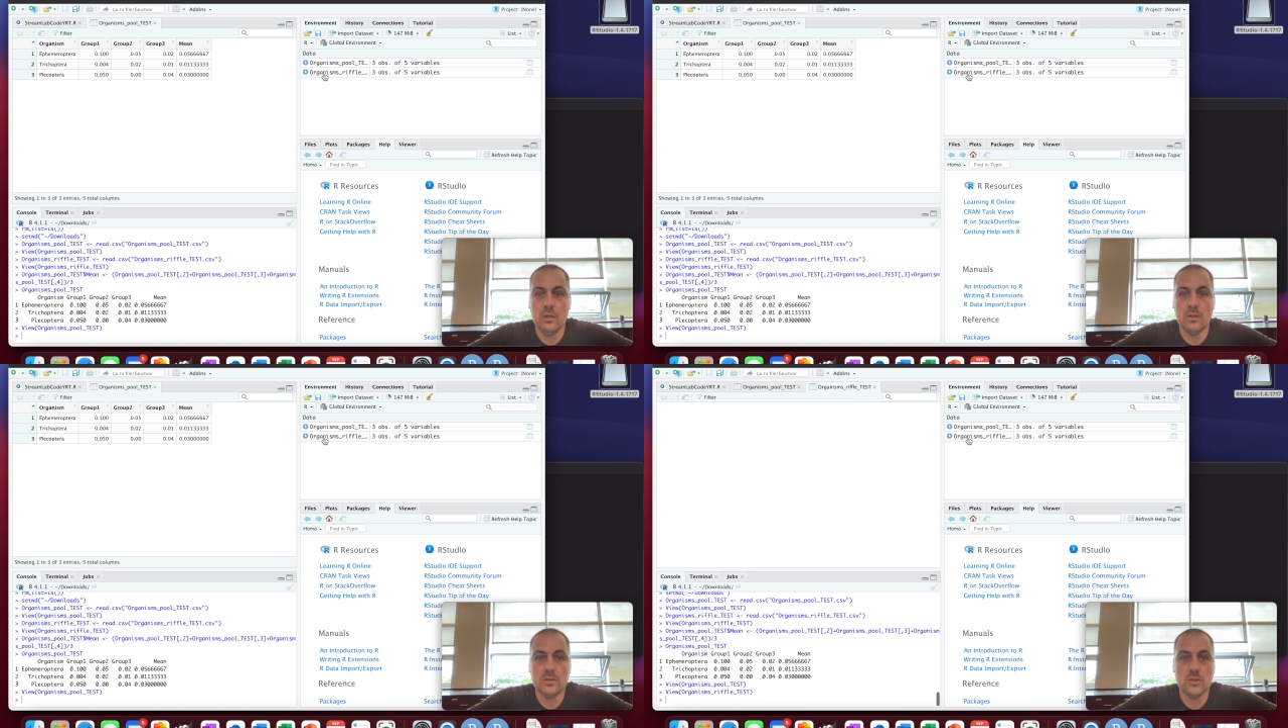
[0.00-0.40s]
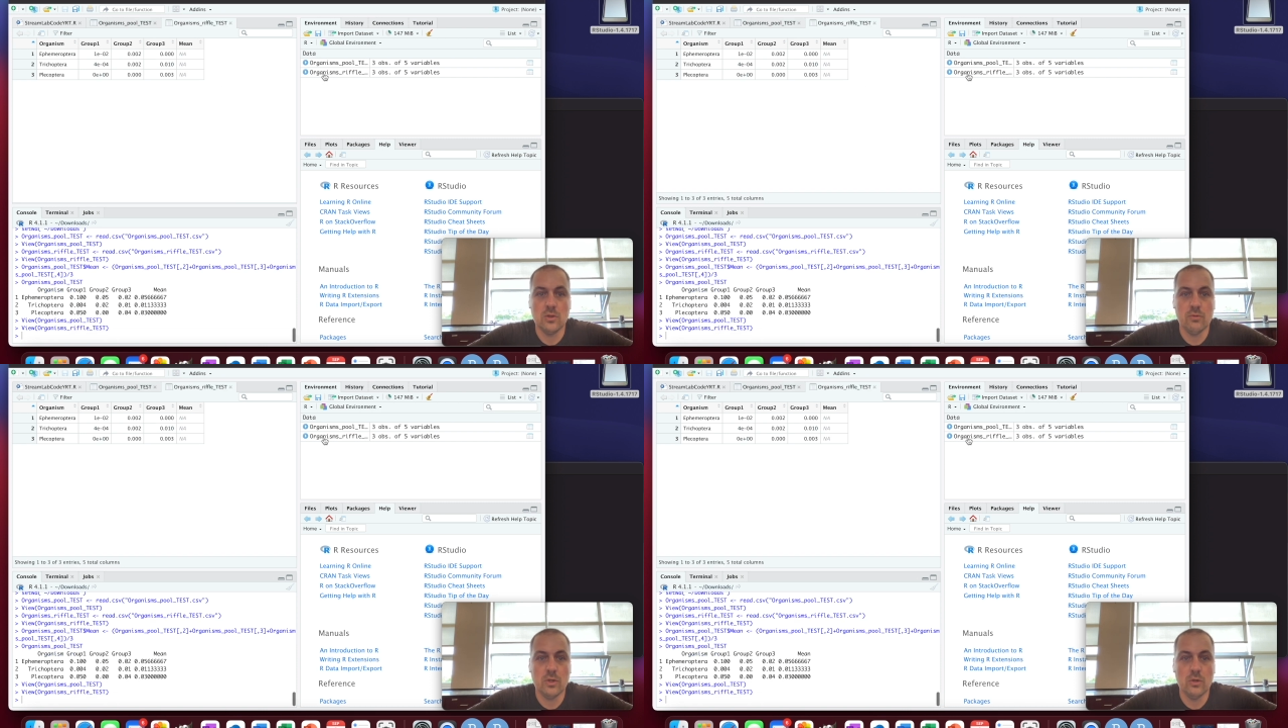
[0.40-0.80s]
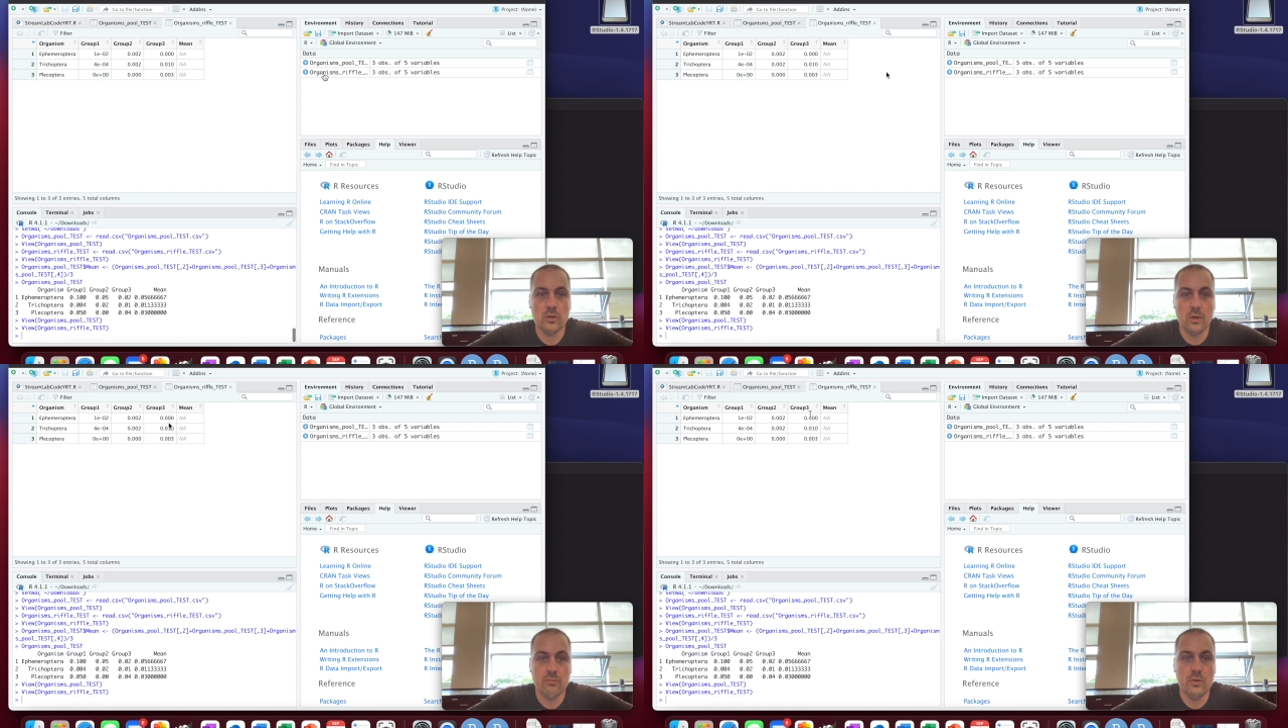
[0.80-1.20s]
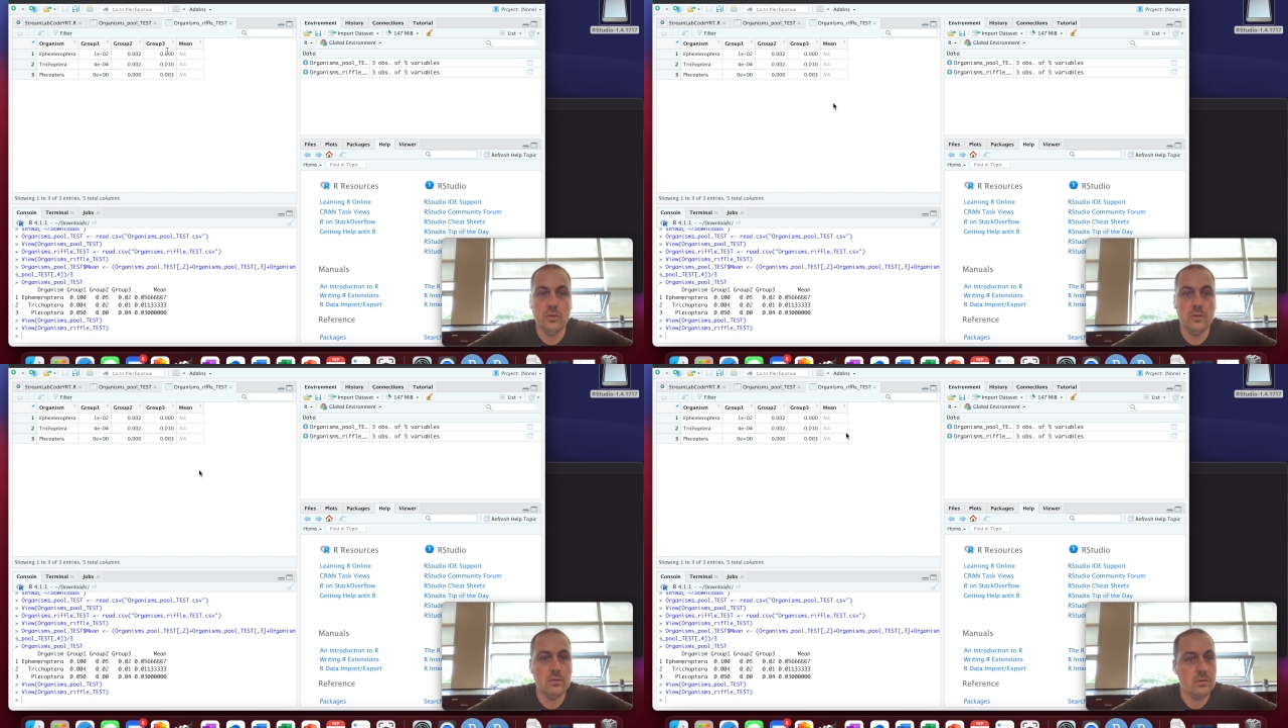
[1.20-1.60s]
And so if you go to
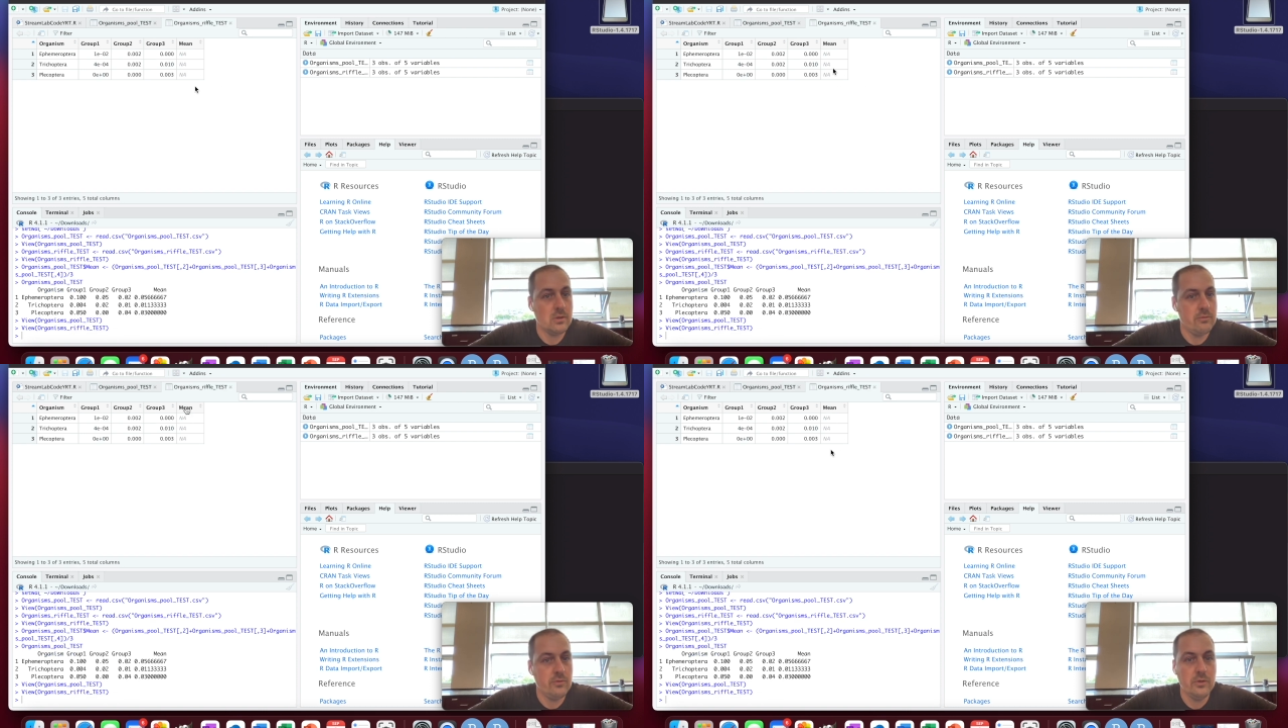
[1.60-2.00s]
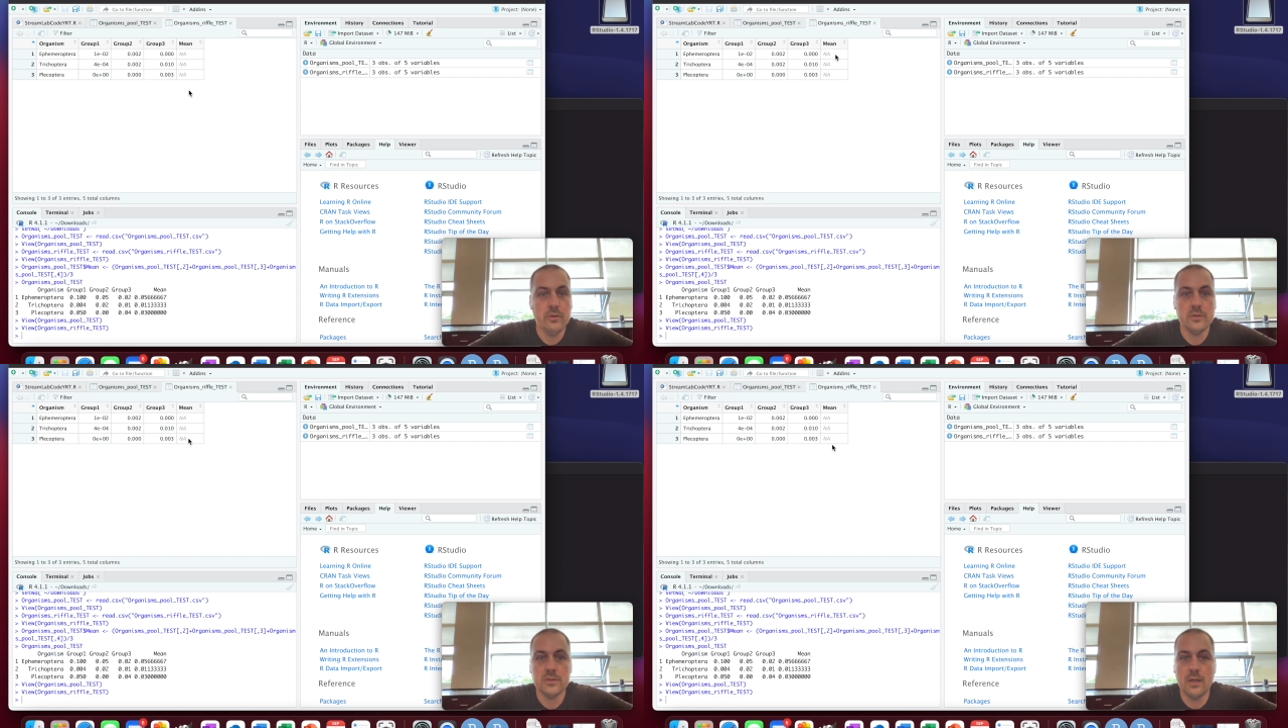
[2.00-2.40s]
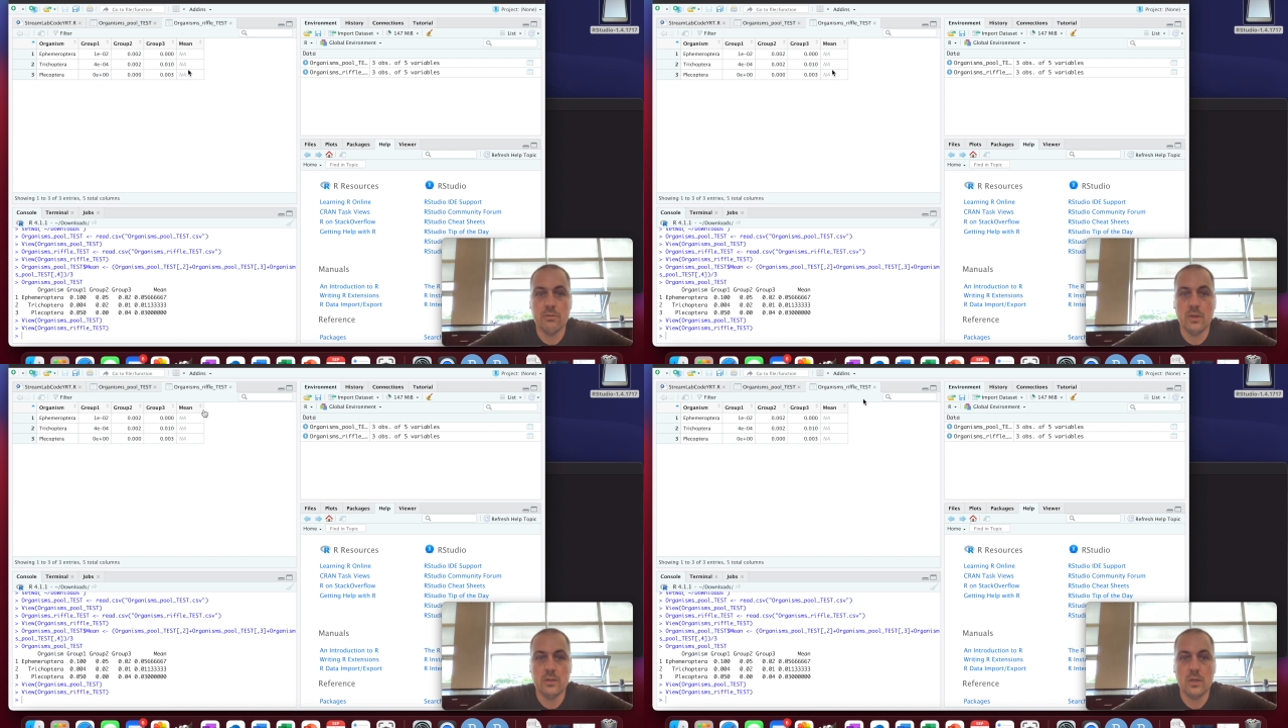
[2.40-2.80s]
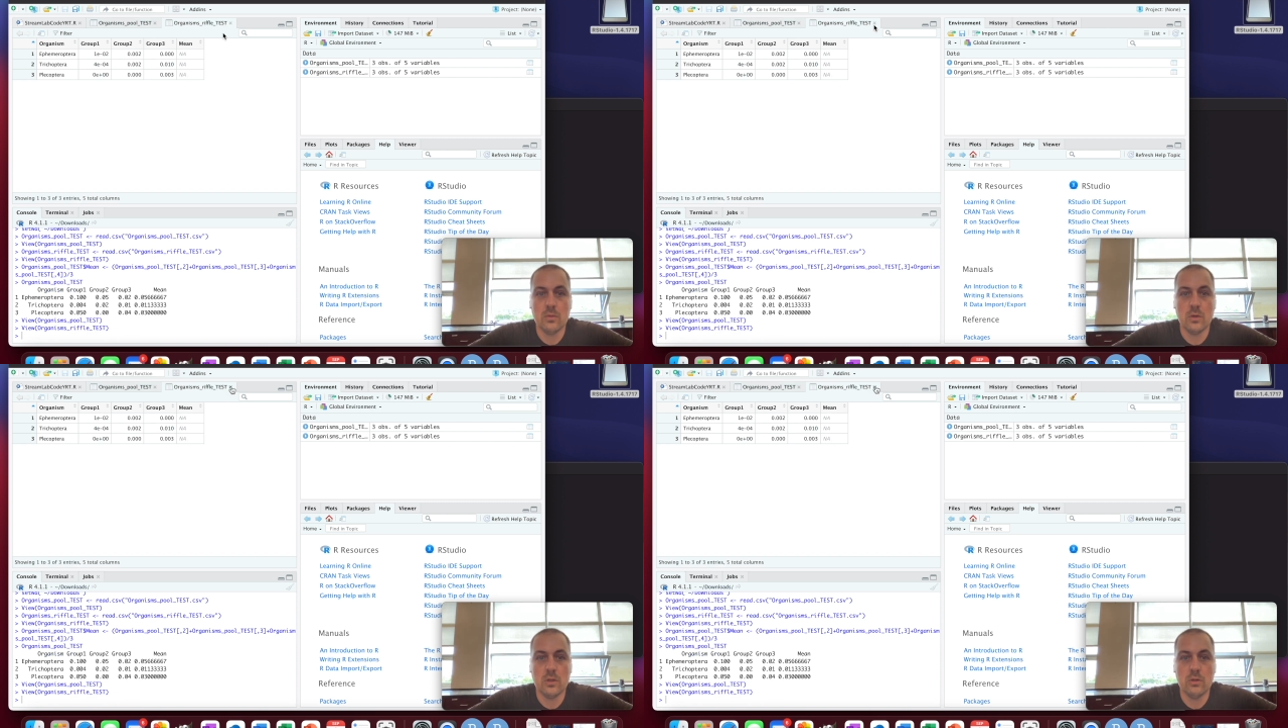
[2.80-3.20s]
riffle, riffle is not done yet, we're
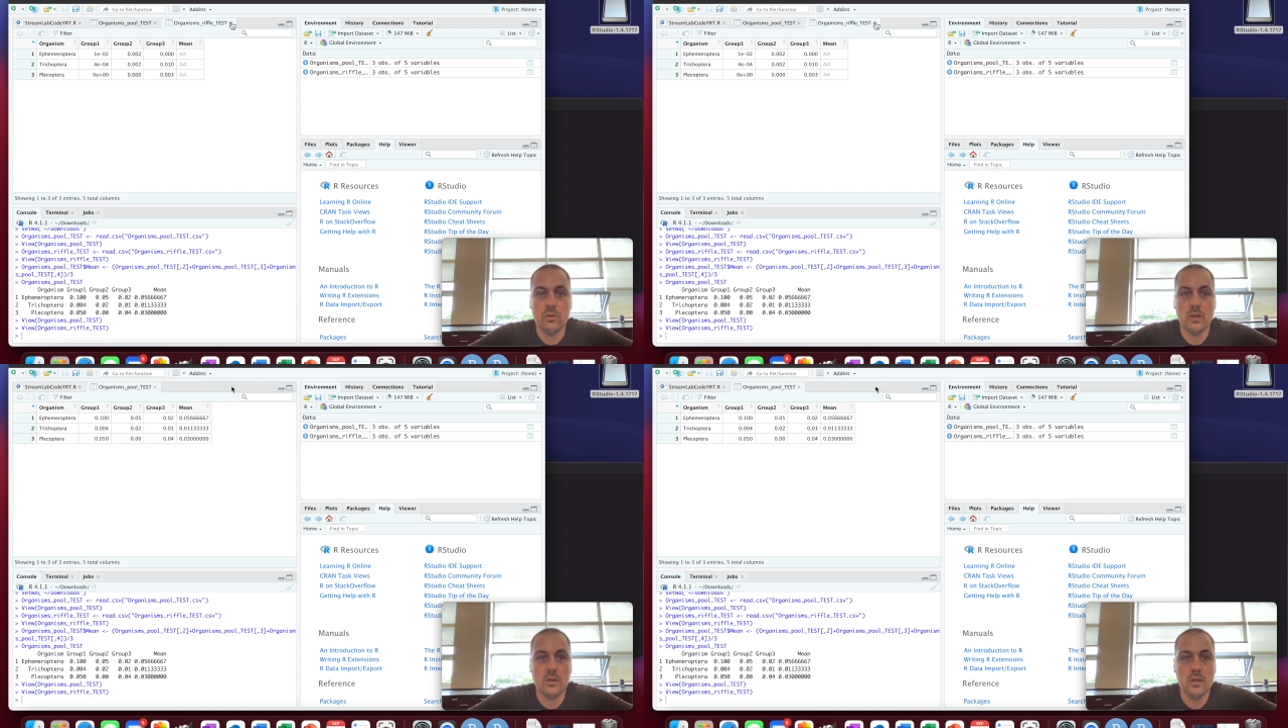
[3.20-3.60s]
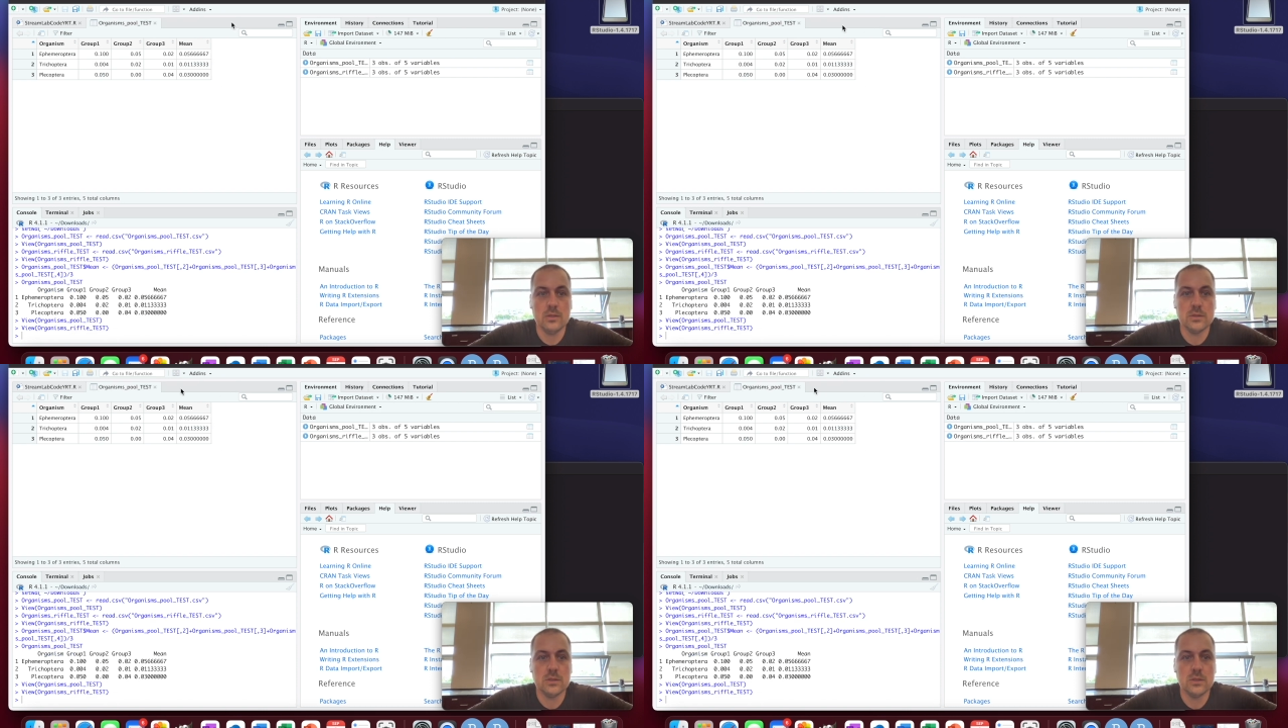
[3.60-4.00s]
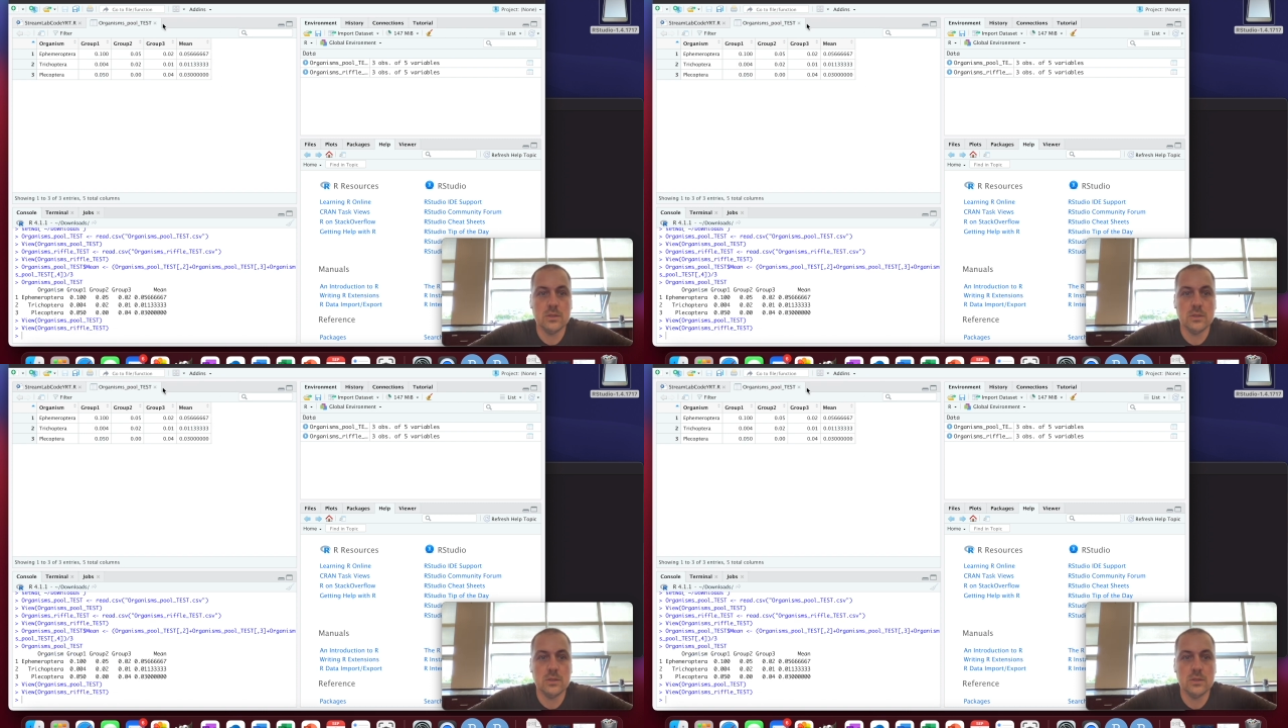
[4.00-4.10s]
going to do that next.